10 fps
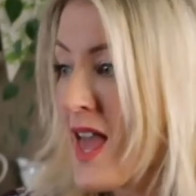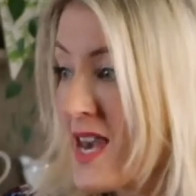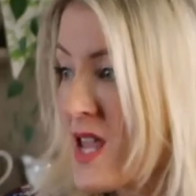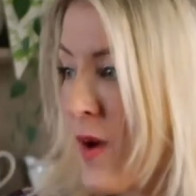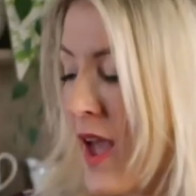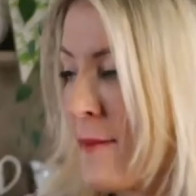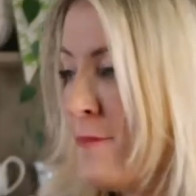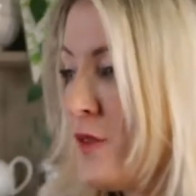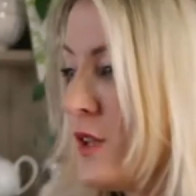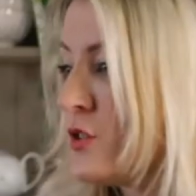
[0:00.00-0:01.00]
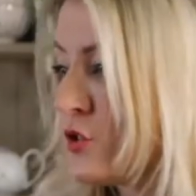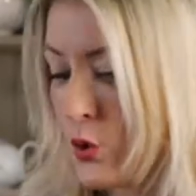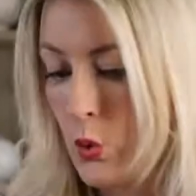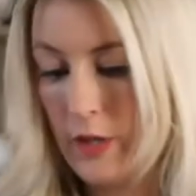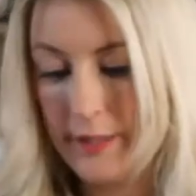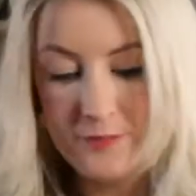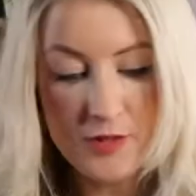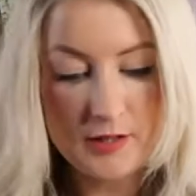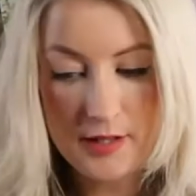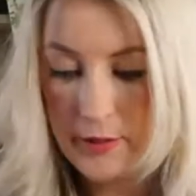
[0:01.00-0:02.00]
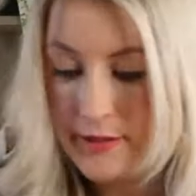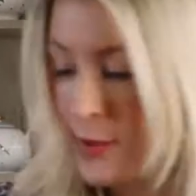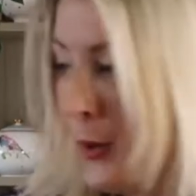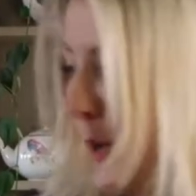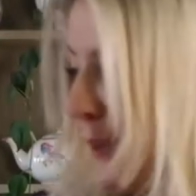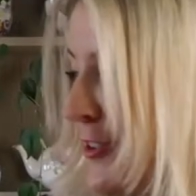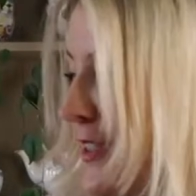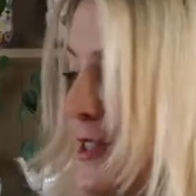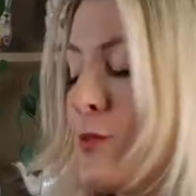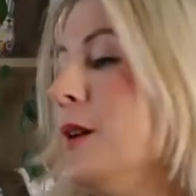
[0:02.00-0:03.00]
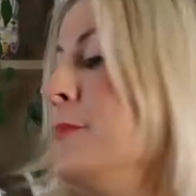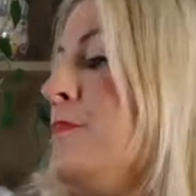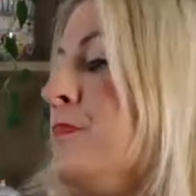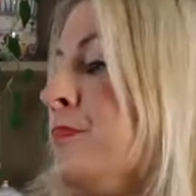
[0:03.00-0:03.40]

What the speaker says: Anyway, scoring. So the scoring for this one,